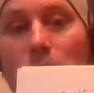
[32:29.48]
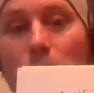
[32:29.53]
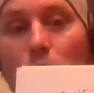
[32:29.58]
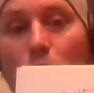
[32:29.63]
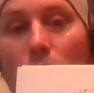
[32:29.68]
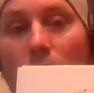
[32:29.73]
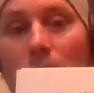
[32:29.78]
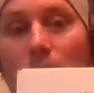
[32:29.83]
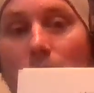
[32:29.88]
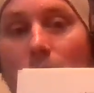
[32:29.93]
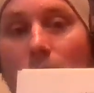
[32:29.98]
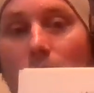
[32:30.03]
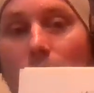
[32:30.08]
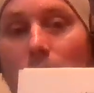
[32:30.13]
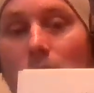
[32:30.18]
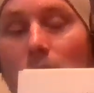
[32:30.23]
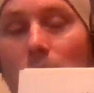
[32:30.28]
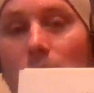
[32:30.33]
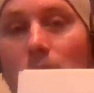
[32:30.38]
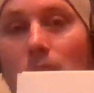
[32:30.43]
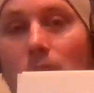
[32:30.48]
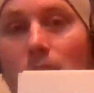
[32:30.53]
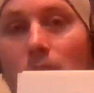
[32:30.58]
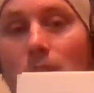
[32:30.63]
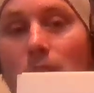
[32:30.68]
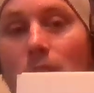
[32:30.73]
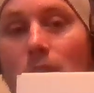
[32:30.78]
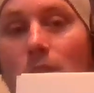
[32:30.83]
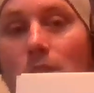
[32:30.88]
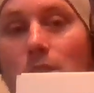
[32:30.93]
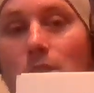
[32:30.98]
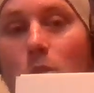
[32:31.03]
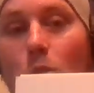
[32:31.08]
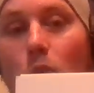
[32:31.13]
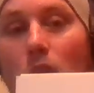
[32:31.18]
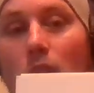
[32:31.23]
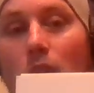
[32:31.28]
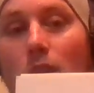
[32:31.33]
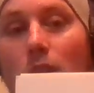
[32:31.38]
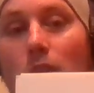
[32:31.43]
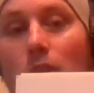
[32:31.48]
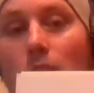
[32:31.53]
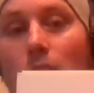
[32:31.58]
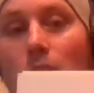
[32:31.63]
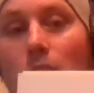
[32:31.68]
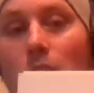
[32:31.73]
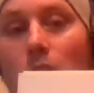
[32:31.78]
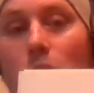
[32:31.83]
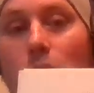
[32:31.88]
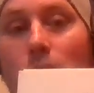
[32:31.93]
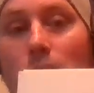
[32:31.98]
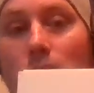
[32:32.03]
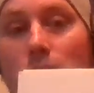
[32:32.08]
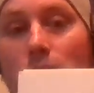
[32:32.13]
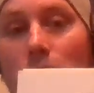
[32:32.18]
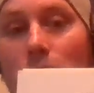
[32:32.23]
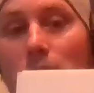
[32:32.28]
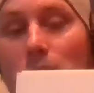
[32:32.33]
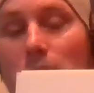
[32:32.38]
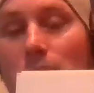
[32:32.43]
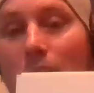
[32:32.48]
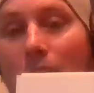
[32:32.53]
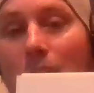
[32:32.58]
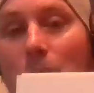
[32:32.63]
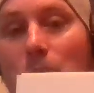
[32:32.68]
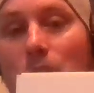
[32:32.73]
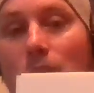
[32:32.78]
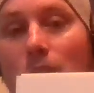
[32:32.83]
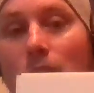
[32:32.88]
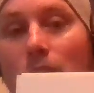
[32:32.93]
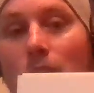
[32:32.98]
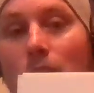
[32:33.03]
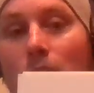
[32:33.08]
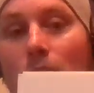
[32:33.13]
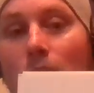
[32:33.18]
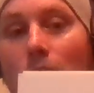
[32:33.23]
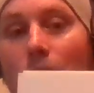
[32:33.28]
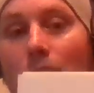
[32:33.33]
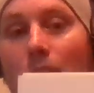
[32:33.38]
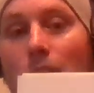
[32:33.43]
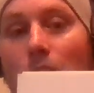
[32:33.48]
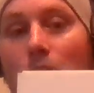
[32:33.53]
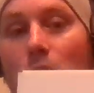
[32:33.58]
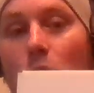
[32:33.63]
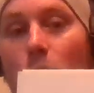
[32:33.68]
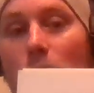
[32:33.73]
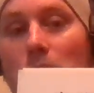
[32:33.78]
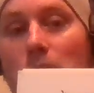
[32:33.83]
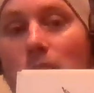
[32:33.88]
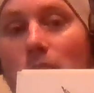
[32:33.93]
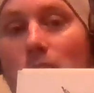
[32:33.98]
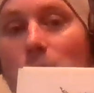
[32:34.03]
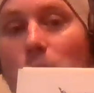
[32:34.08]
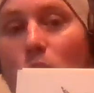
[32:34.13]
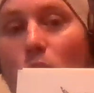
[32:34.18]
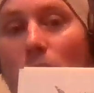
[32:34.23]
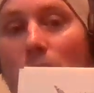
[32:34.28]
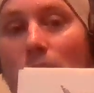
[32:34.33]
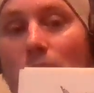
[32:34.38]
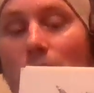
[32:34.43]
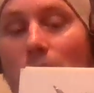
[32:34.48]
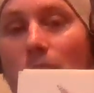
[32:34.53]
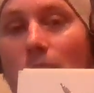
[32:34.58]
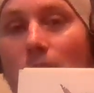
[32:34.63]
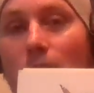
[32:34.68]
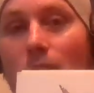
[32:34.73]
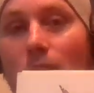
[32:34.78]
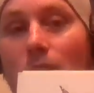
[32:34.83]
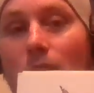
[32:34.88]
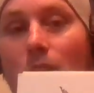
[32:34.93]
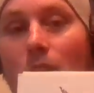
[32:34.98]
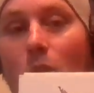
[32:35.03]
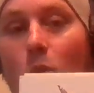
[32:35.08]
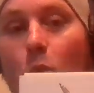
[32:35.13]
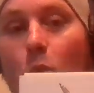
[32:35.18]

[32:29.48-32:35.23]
this point again to where you've escaped, and then you'll reach this point here